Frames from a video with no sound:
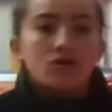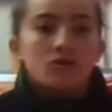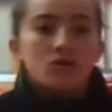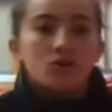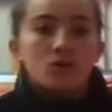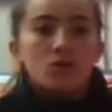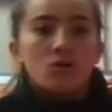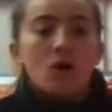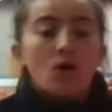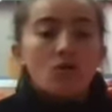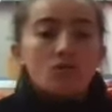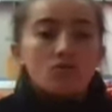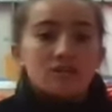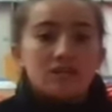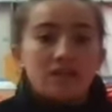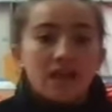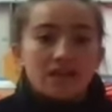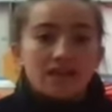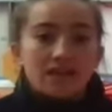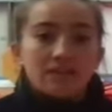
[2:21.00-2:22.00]
do
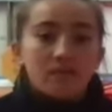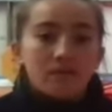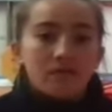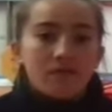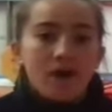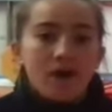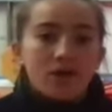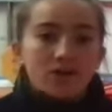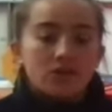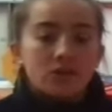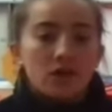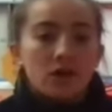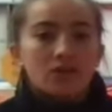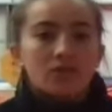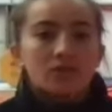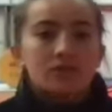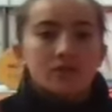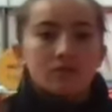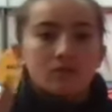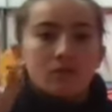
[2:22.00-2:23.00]
alternating reverse
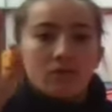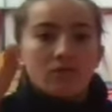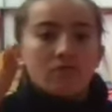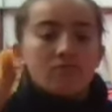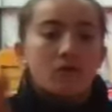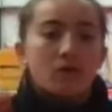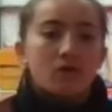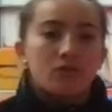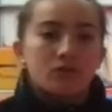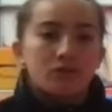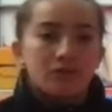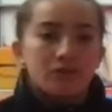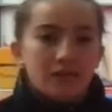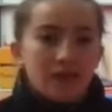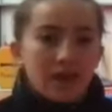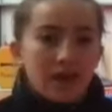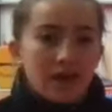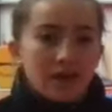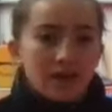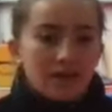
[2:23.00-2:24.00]
lunge with a front
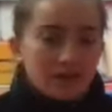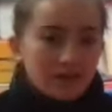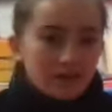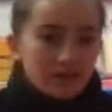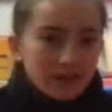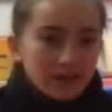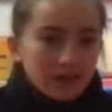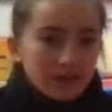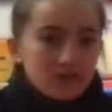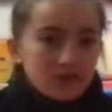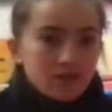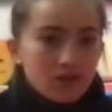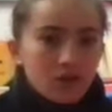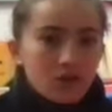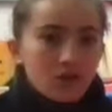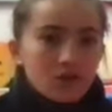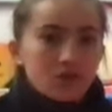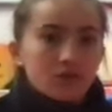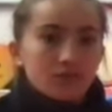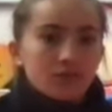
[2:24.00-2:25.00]
kick.
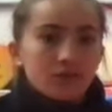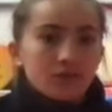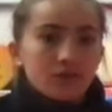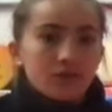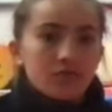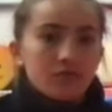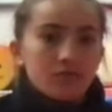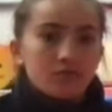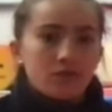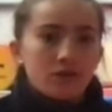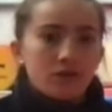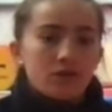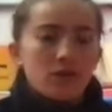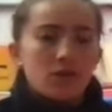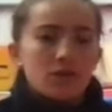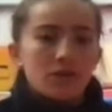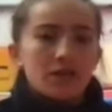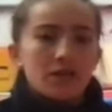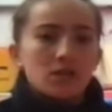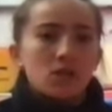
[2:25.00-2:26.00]
So we
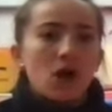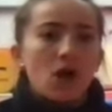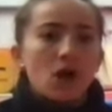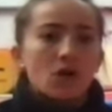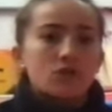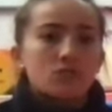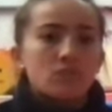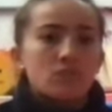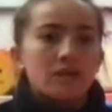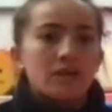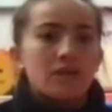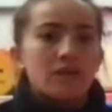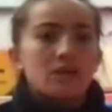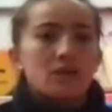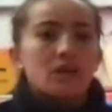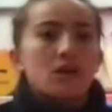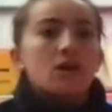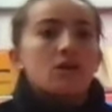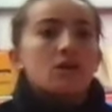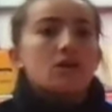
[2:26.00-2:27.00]
did these last week
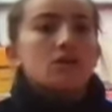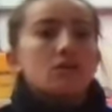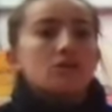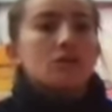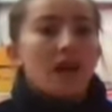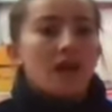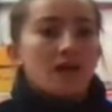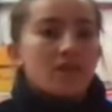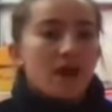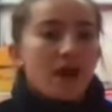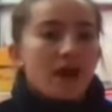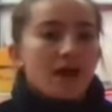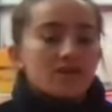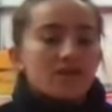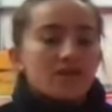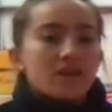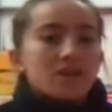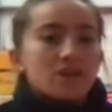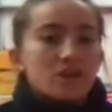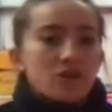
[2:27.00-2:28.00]
like that.
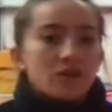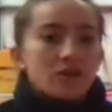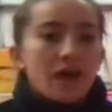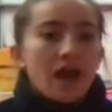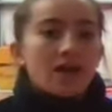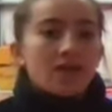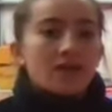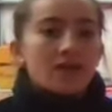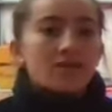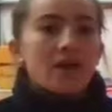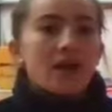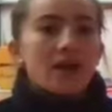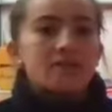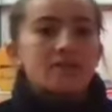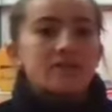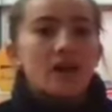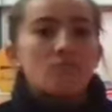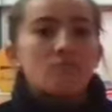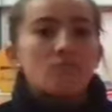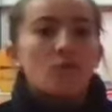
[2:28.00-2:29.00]
You can add in that
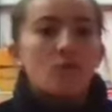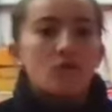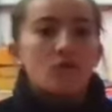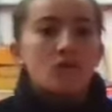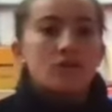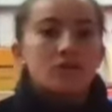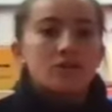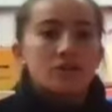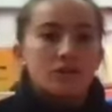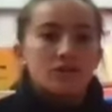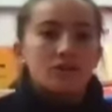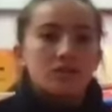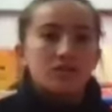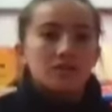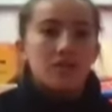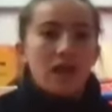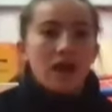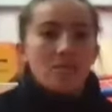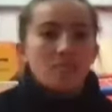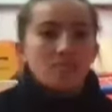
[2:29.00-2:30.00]
jump or you can just
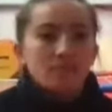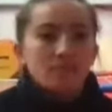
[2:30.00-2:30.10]
step.